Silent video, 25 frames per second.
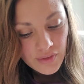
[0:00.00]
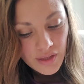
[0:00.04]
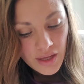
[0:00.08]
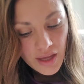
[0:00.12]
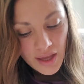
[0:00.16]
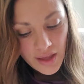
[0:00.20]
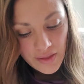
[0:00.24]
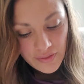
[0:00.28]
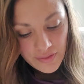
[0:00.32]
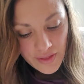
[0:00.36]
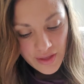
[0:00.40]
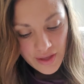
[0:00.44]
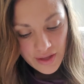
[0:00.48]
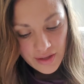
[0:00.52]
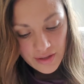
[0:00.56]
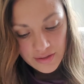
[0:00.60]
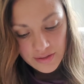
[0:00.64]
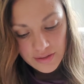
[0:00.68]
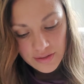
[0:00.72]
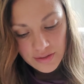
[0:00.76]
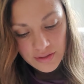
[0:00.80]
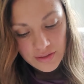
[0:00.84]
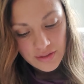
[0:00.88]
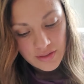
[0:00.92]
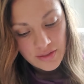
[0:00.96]
And
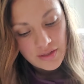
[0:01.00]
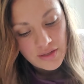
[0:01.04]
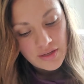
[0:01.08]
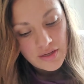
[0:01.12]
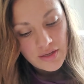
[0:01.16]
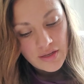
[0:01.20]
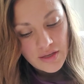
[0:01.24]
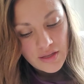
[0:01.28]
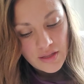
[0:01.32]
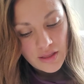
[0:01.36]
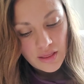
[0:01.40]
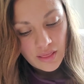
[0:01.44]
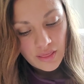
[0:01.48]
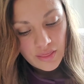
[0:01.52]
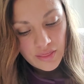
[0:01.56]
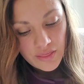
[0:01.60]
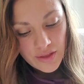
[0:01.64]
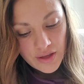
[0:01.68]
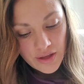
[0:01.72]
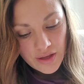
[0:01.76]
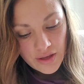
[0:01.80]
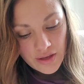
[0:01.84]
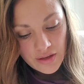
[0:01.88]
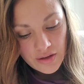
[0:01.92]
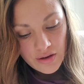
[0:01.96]
then
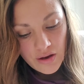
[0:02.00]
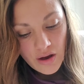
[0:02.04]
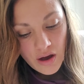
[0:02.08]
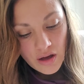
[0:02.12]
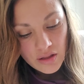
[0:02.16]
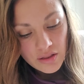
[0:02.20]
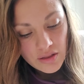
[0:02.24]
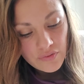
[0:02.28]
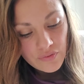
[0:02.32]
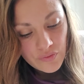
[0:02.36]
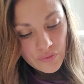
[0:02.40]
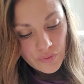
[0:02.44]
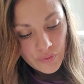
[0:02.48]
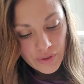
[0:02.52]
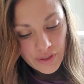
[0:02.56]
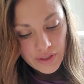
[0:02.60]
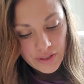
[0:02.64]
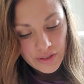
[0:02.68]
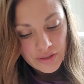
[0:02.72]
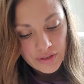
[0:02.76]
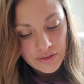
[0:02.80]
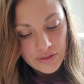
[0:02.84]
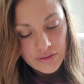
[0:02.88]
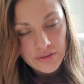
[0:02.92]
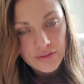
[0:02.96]
the olive
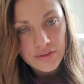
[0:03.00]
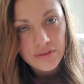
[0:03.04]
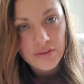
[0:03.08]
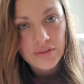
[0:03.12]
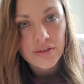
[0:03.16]
oil,